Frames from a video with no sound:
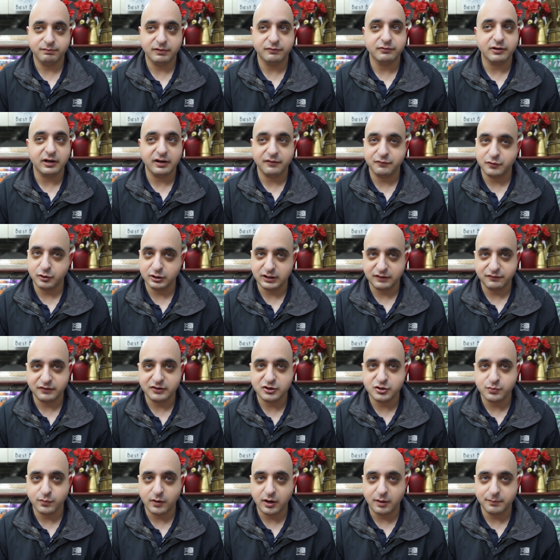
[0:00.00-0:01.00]
We've done a few
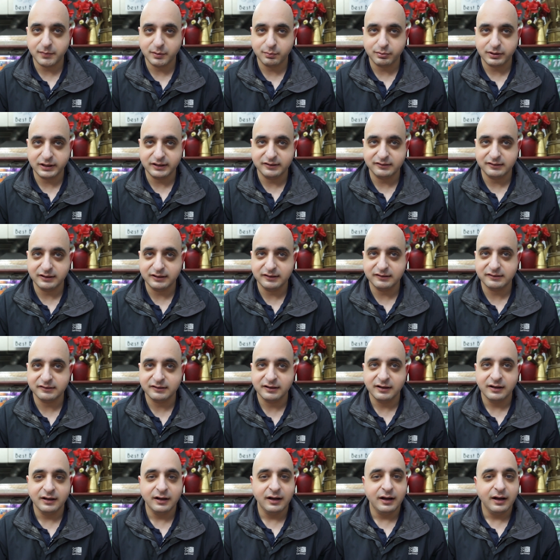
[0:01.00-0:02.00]
different shawarma places
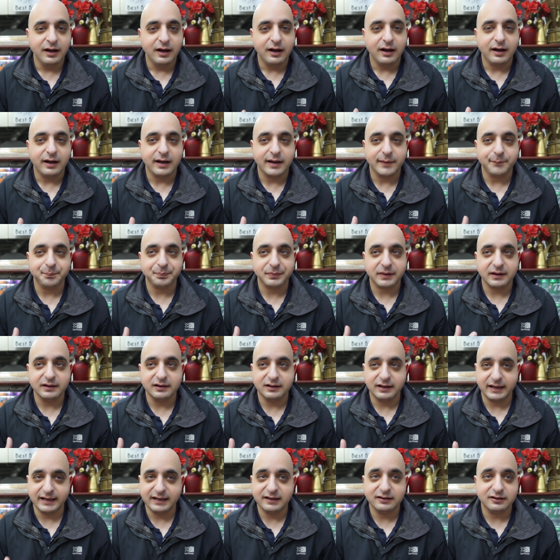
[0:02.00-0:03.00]

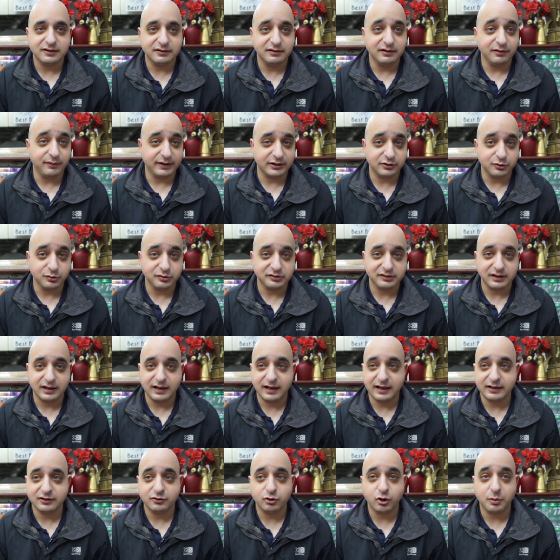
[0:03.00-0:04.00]
um, like the videos
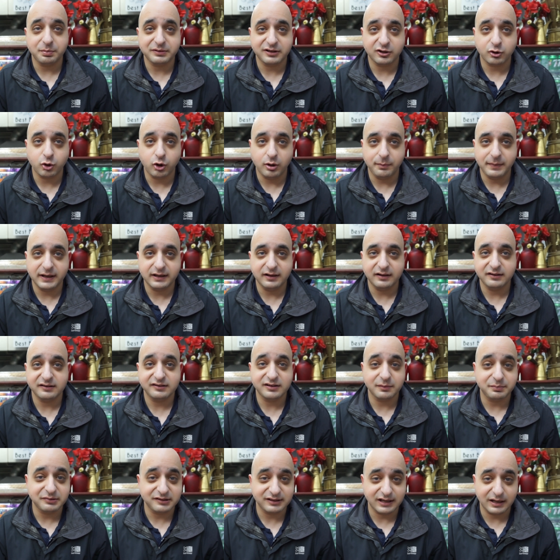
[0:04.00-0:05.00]
and drop us a comment and
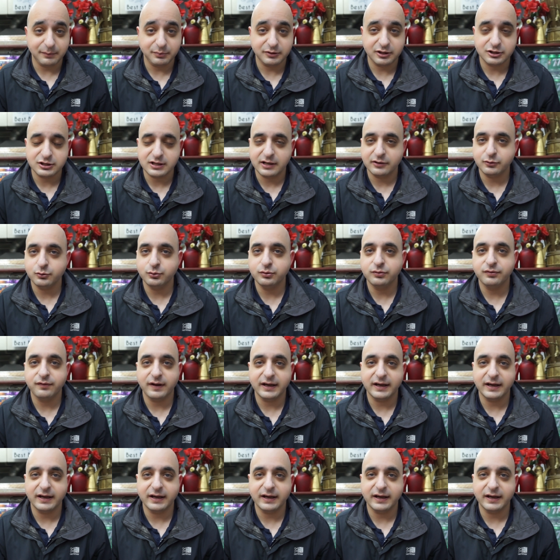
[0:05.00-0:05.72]
subscribe to the channel.